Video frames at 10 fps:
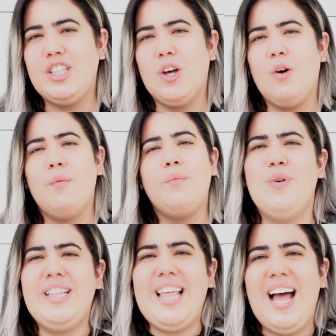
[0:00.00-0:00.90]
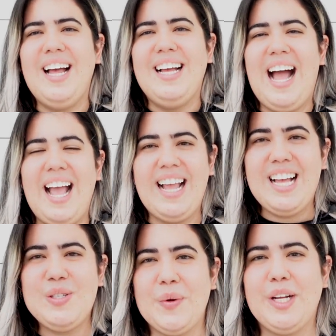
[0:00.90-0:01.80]
know. With that, I
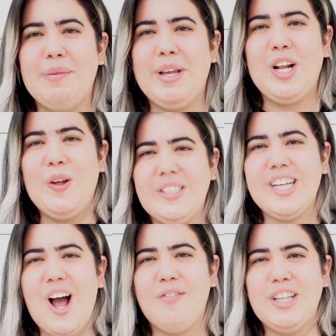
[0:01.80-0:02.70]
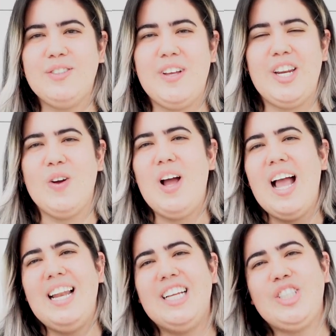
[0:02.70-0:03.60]
guess we're gonna be closing off this video.
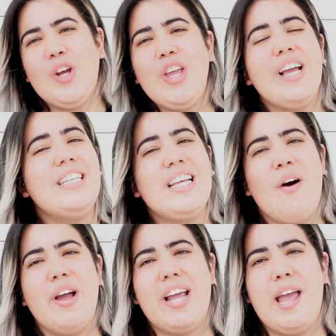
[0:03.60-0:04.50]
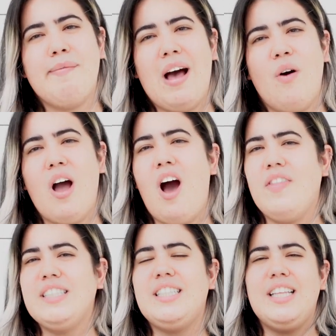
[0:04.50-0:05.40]
Let's show you guys how it came out.
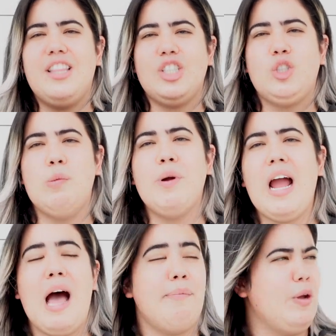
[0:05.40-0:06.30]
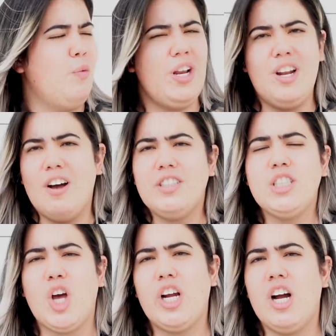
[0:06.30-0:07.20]
Honestly, they're super happy. We love the
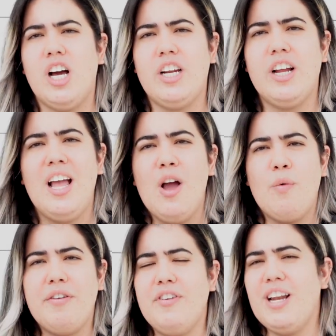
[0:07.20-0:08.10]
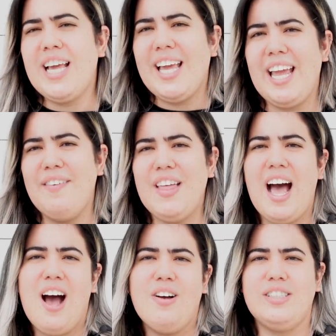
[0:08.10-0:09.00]
dark color. We feel like it gave the
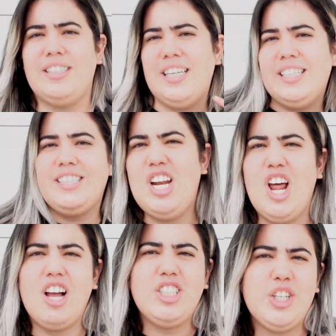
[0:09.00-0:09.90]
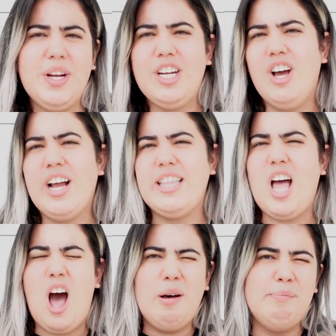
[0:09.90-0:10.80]
house this luxury look and
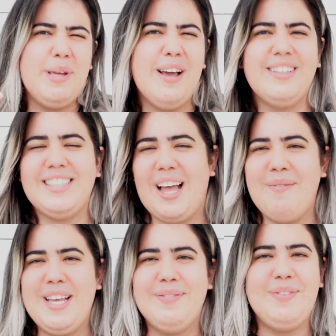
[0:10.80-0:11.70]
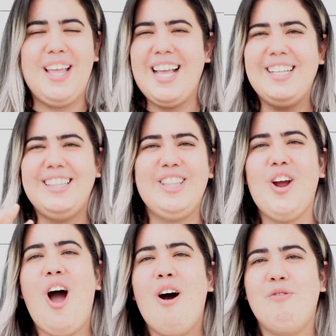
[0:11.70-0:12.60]
ambiance. I mean,
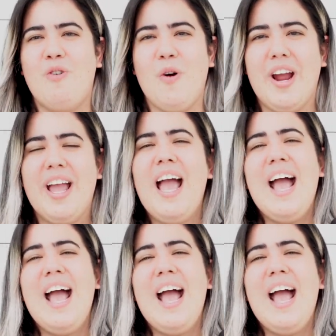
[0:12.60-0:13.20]
they're all for it.